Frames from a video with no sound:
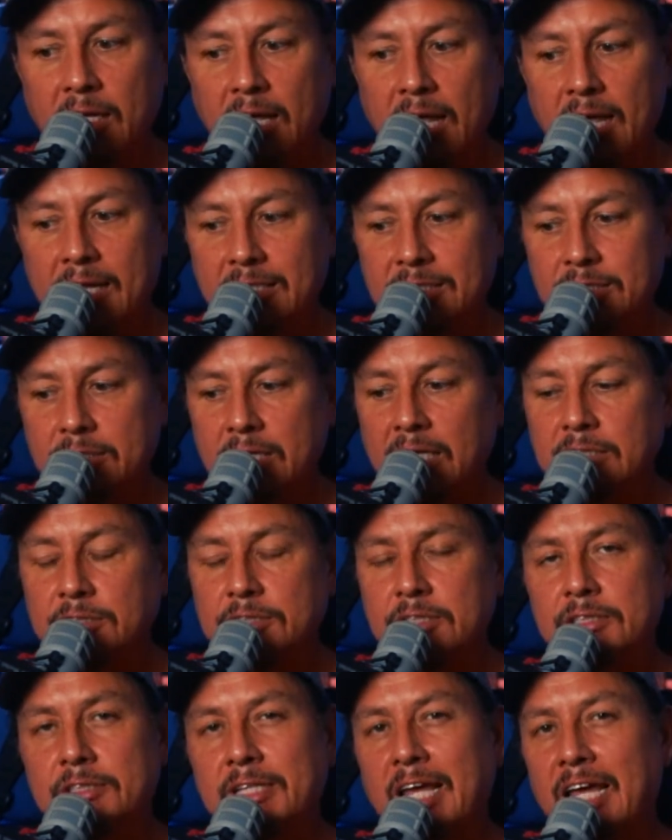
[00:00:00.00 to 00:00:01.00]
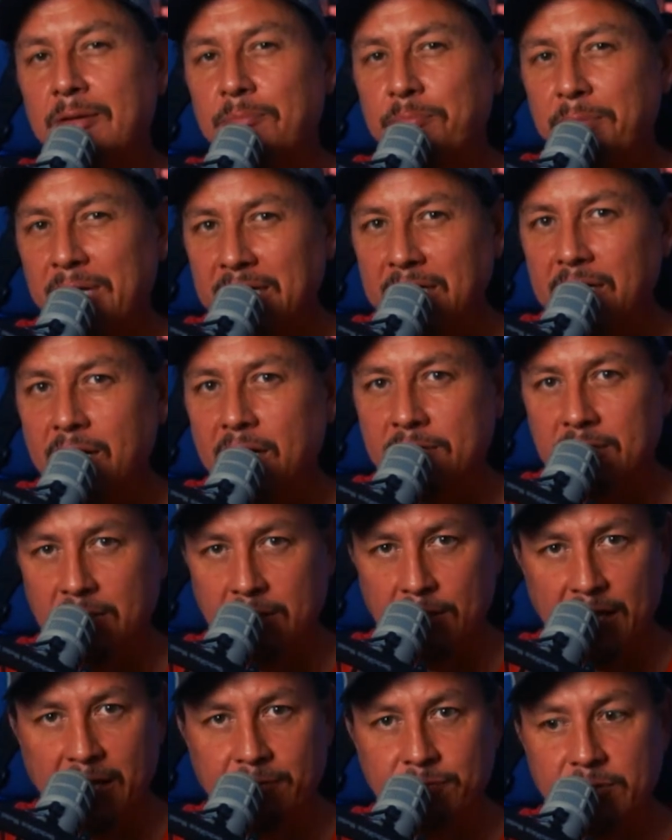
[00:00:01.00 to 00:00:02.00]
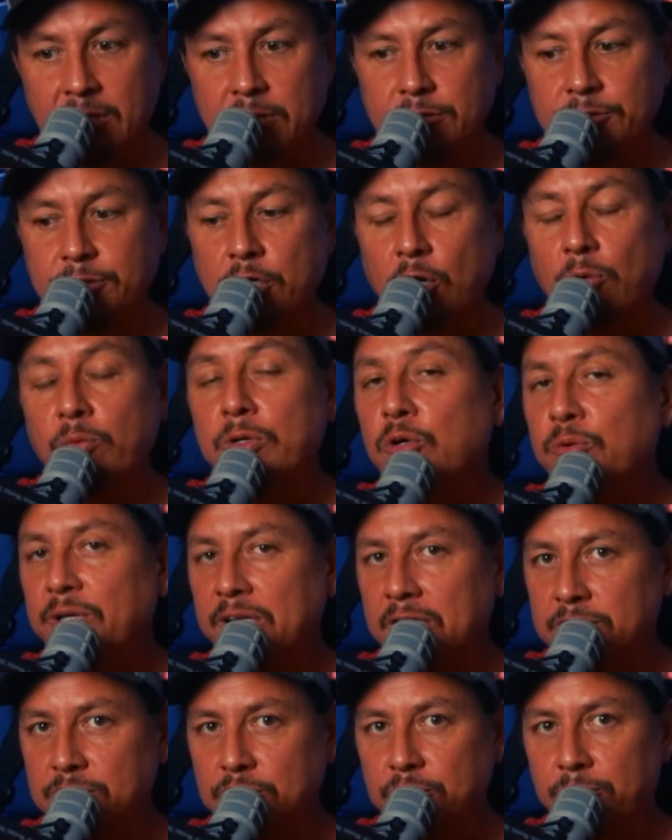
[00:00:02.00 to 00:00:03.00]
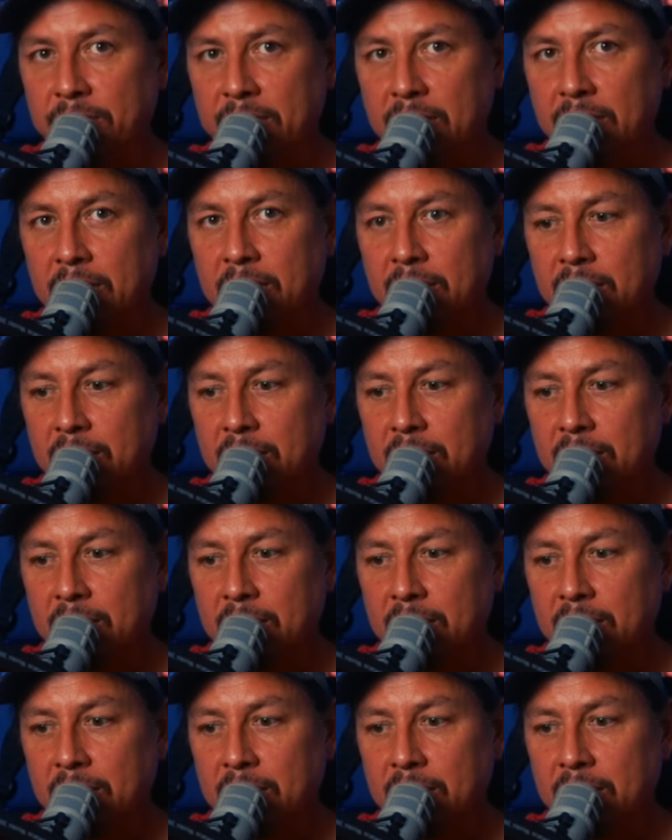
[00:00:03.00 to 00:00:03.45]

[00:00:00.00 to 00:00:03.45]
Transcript: And it's not just that many on the left don't know history,